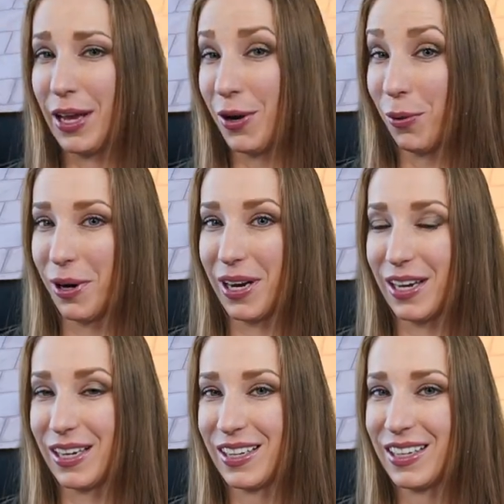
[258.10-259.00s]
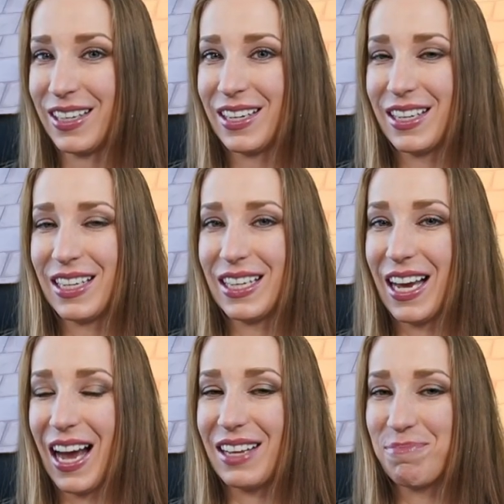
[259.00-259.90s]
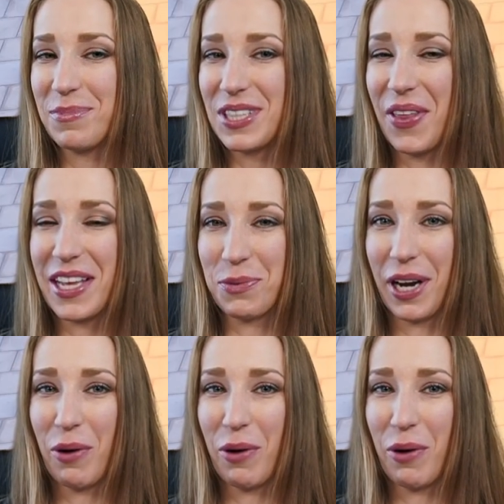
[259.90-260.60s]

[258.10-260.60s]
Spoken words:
an organ. So that's what I